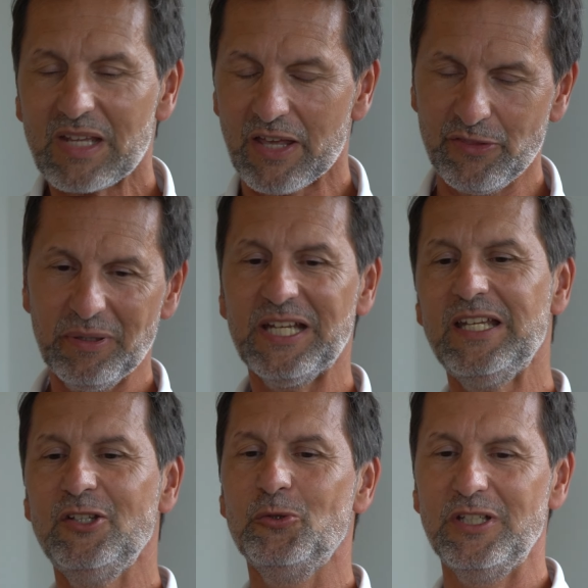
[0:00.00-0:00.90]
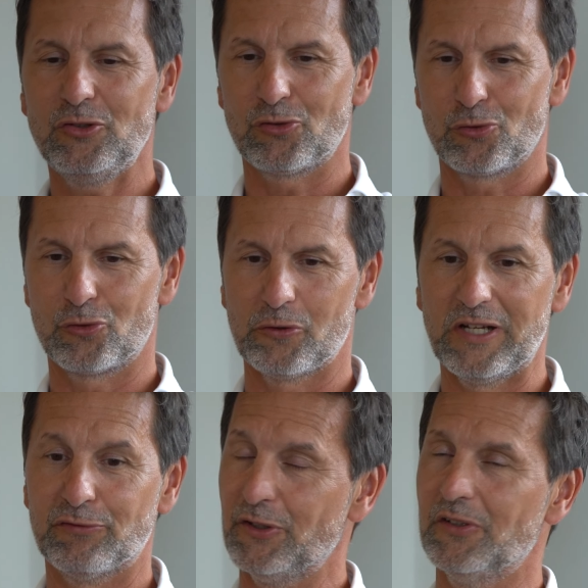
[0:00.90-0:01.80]
At the beginning, you need to
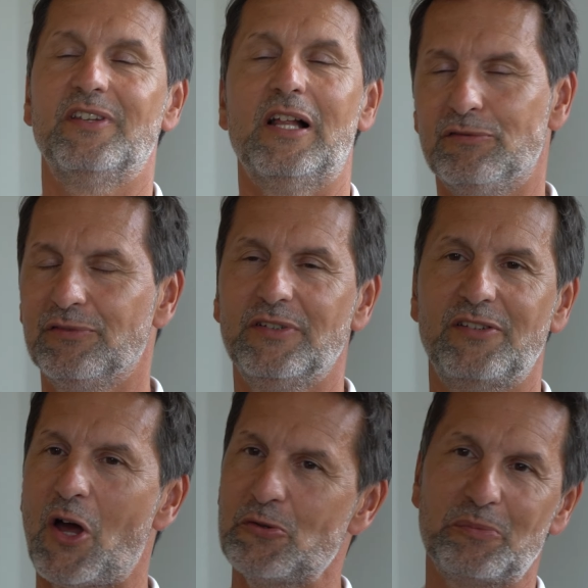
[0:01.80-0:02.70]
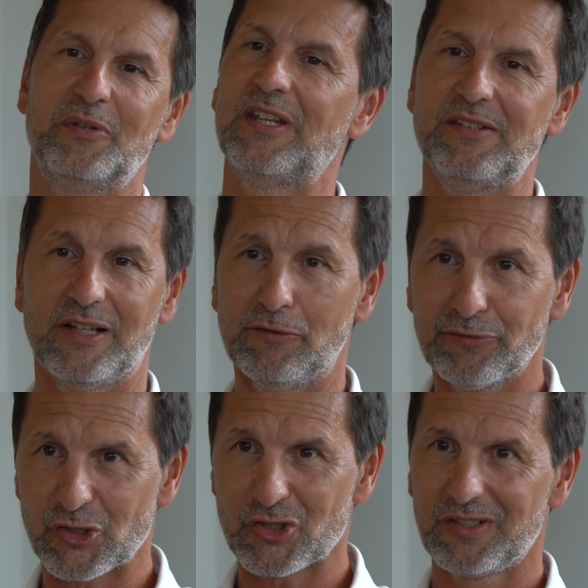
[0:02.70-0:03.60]
create for yourself. It's 100%
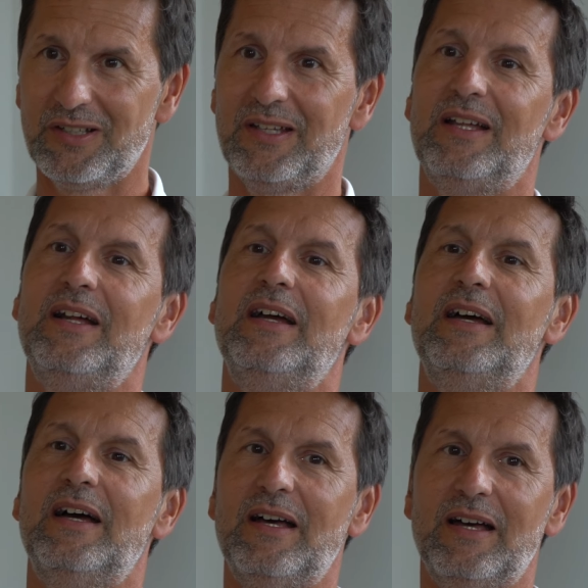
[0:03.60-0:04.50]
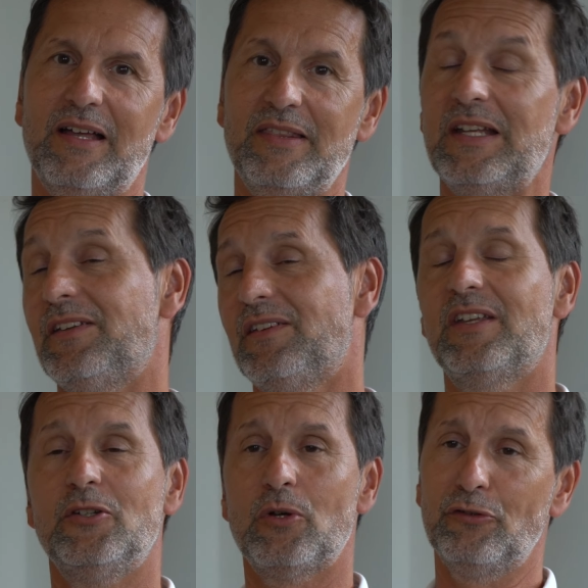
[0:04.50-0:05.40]
selfish. And then, as I
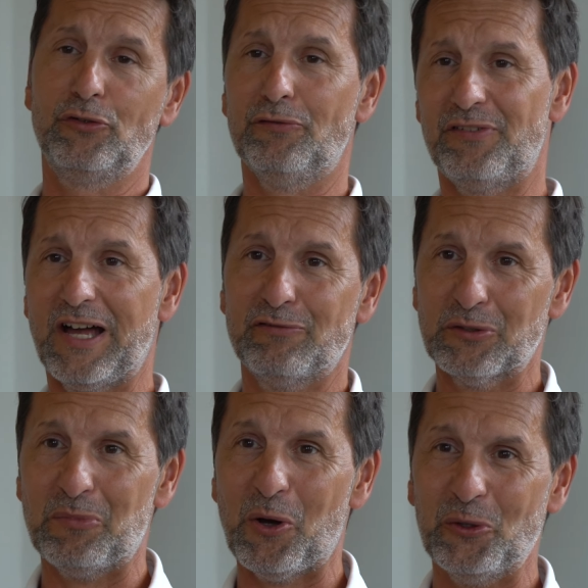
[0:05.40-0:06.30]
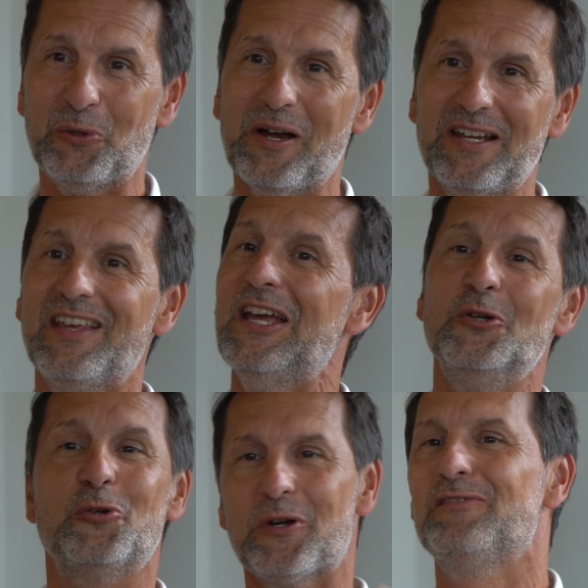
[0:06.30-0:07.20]
said, you have a survival mode where you
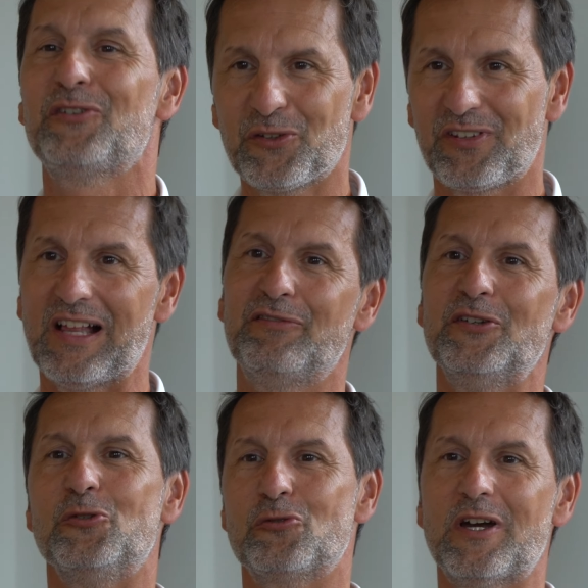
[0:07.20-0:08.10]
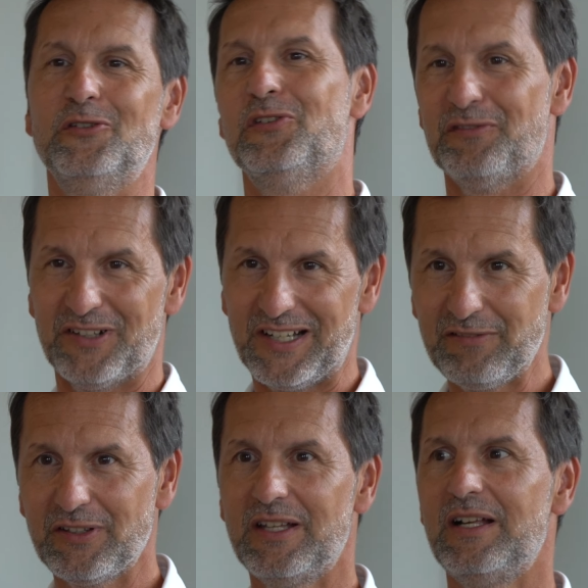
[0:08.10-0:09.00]
create for yourself and you try to
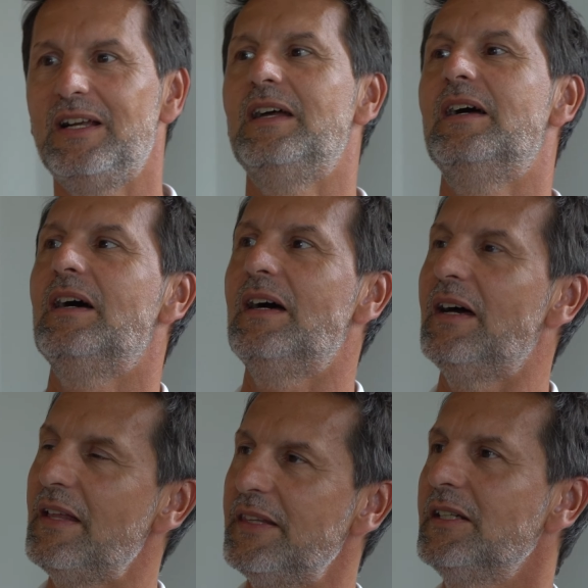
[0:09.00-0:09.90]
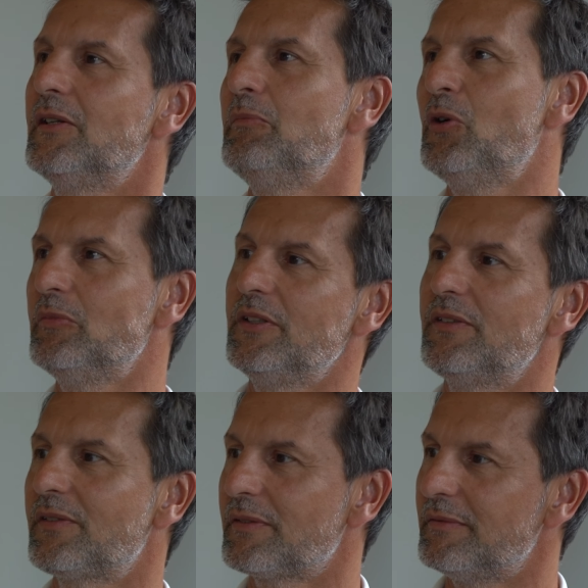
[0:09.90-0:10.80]
survive. And then at a
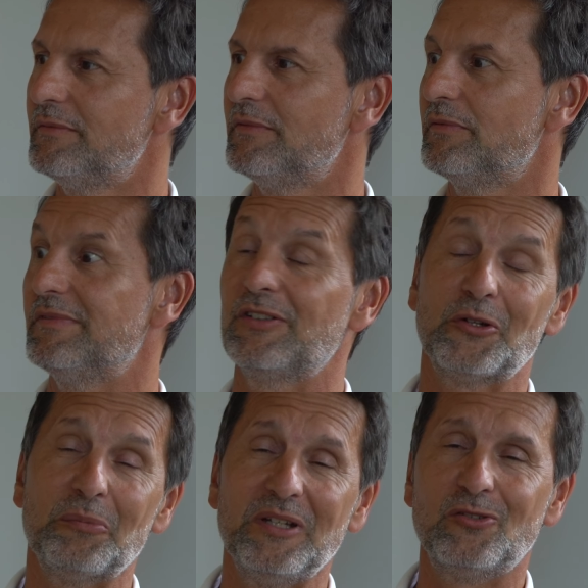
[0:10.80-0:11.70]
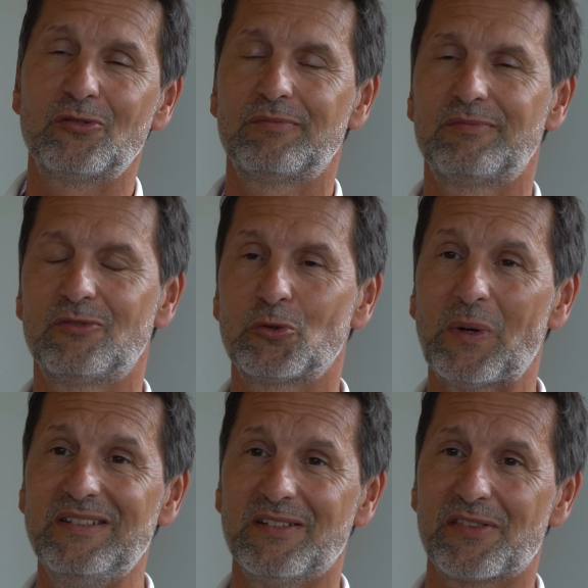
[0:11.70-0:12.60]
moment, it's going to be
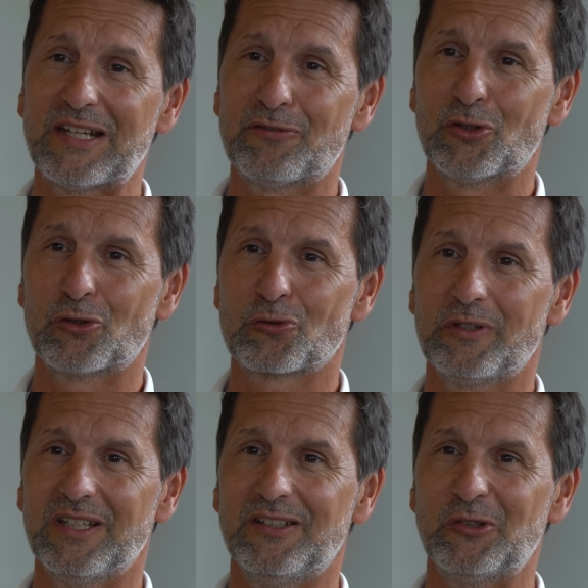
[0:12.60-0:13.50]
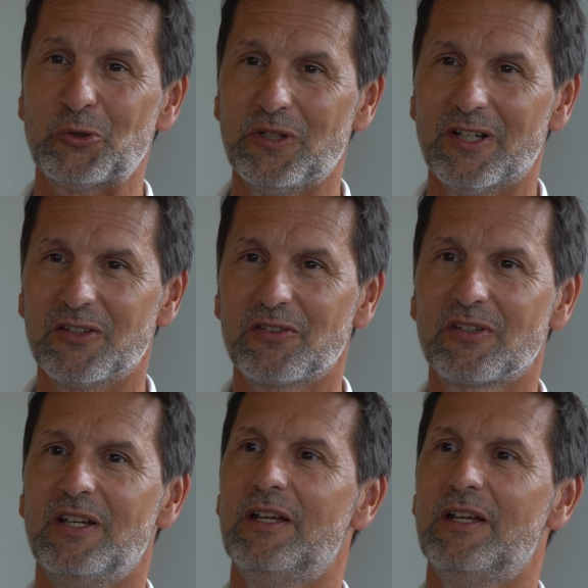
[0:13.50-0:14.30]
20th anniversary in 2 years.